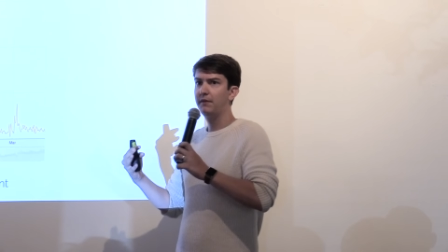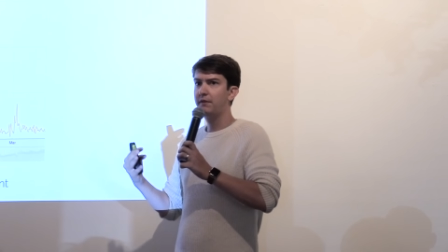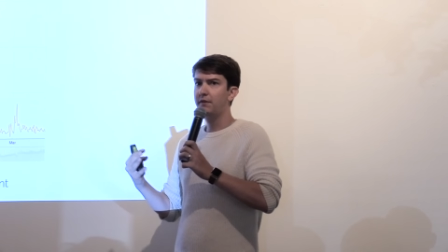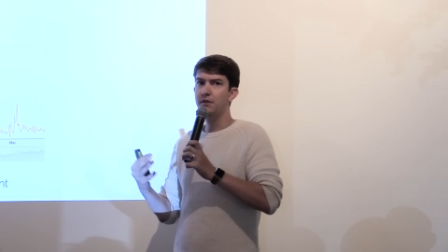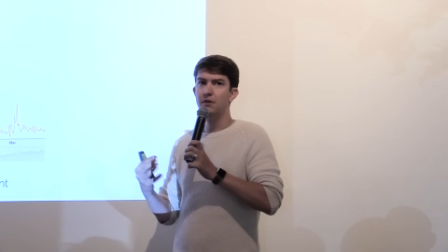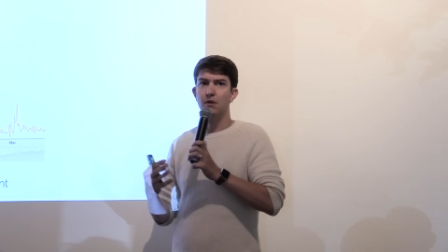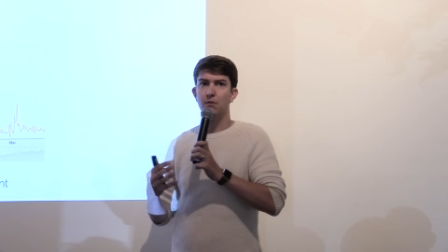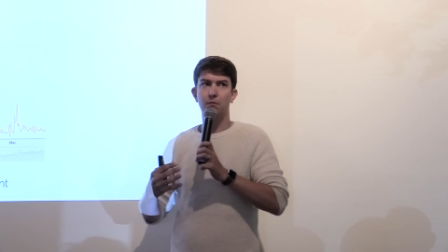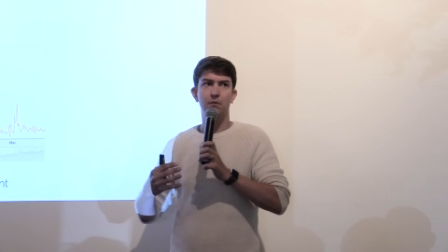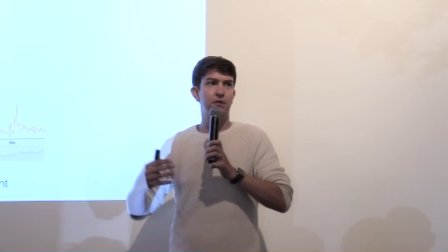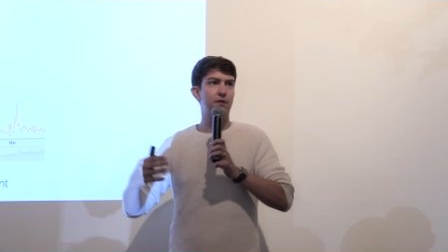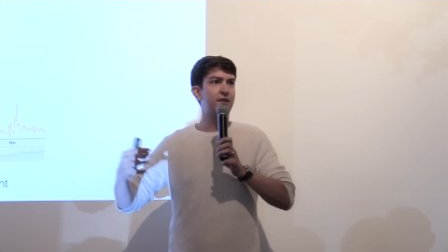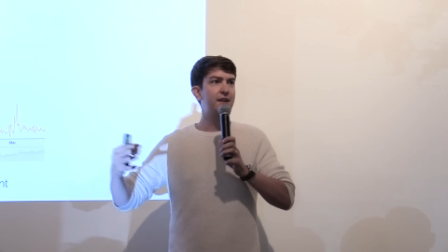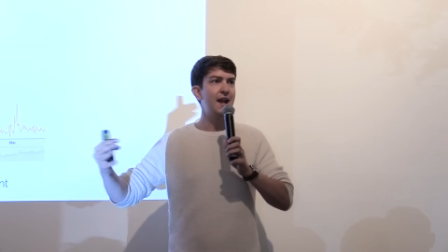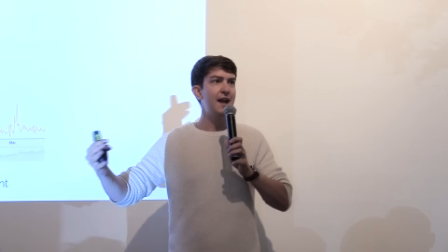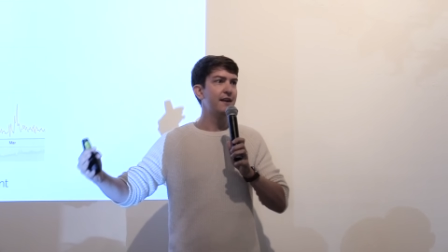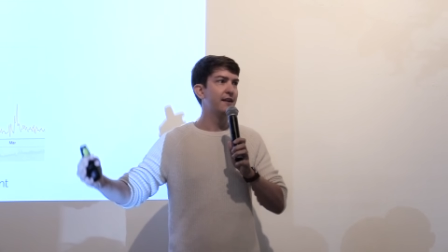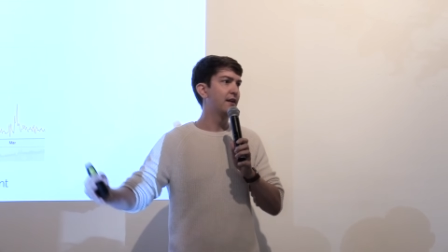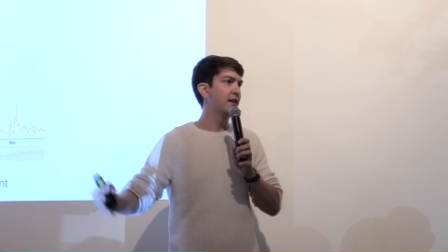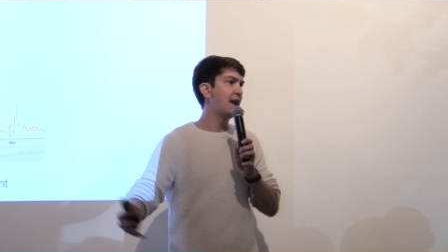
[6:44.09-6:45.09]
you know,
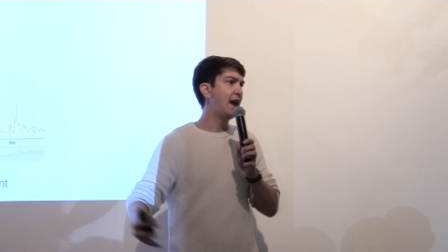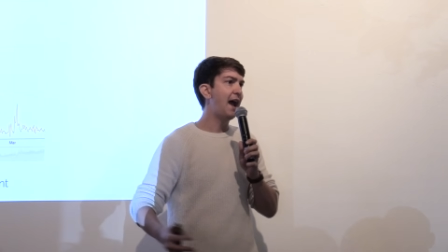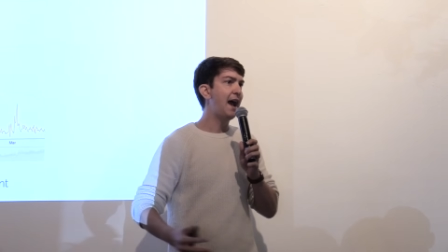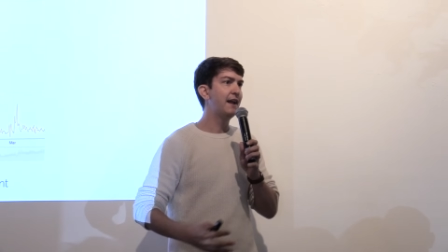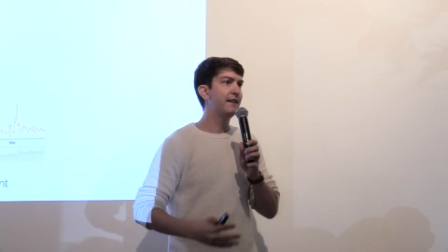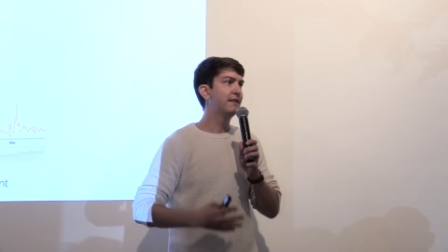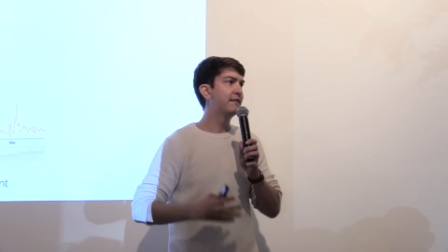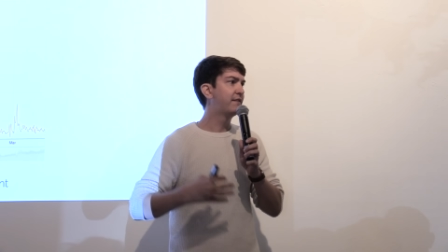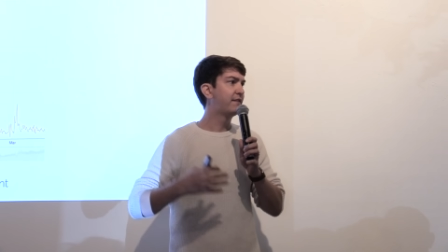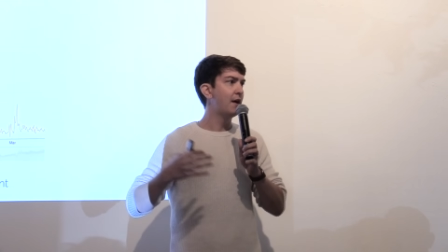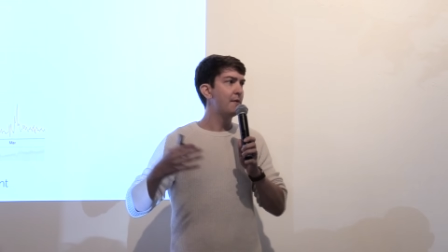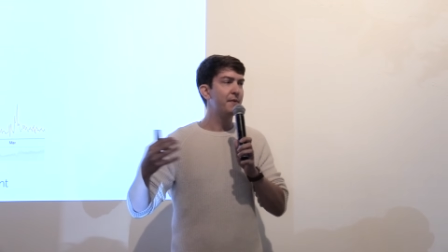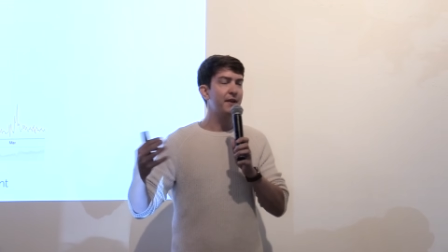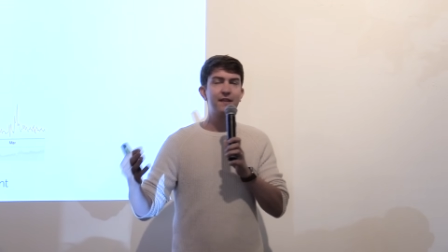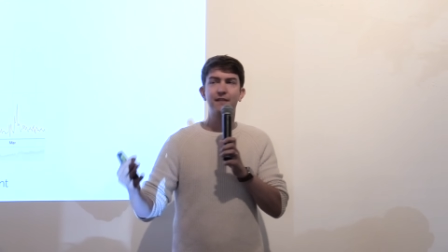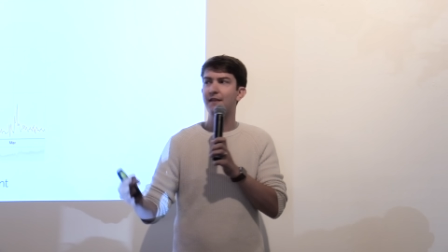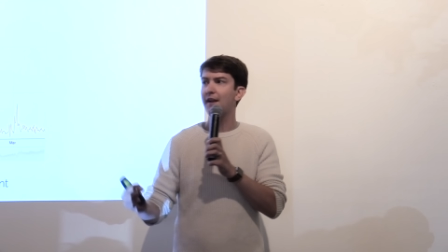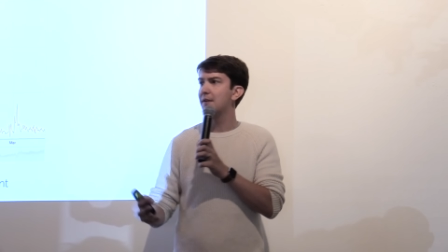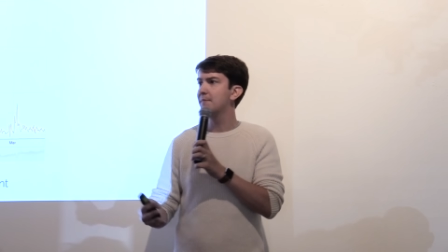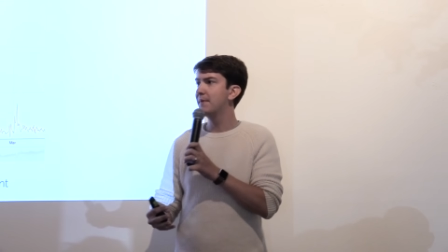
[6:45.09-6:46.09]
kind of had some
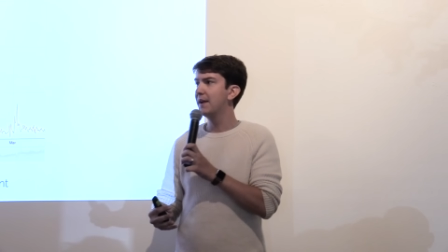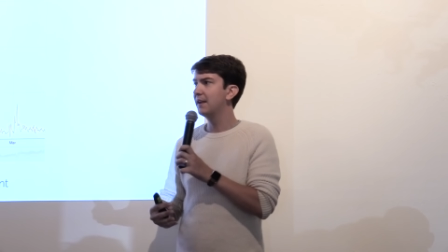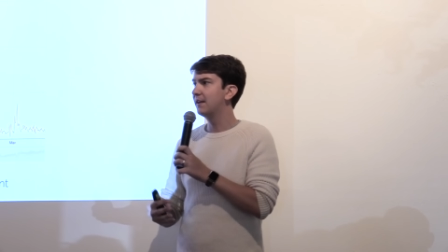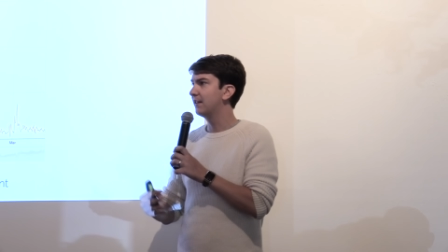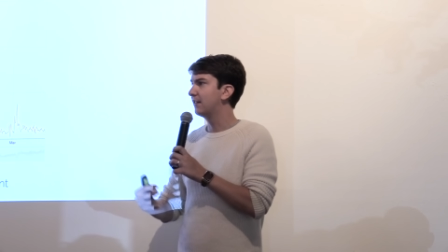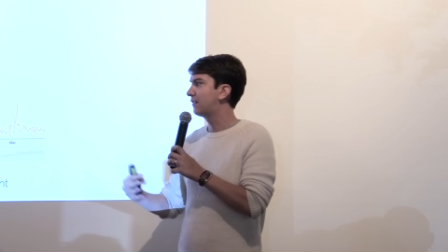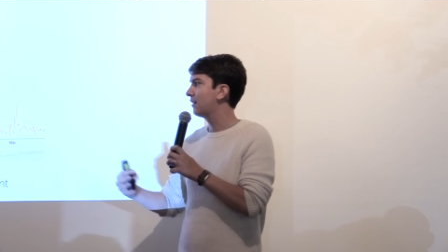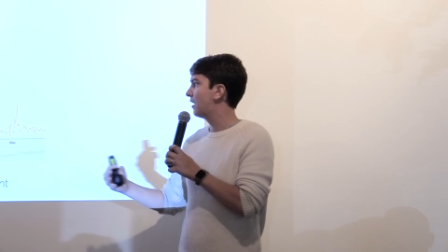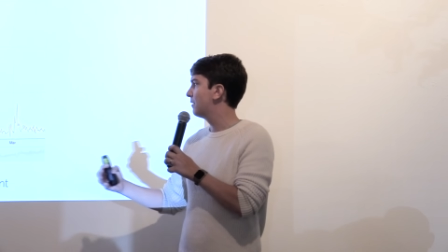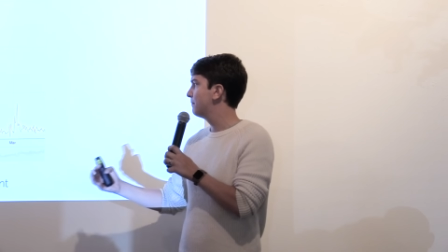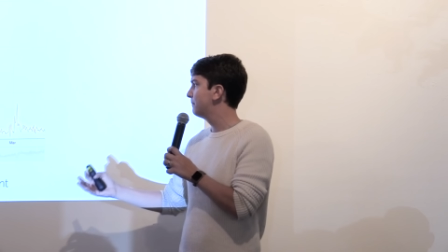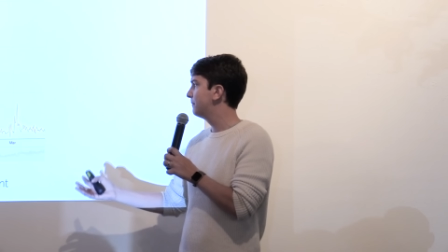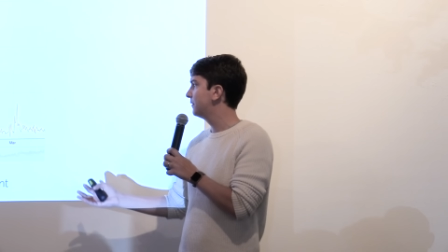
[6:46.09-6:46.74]
excitement and thought,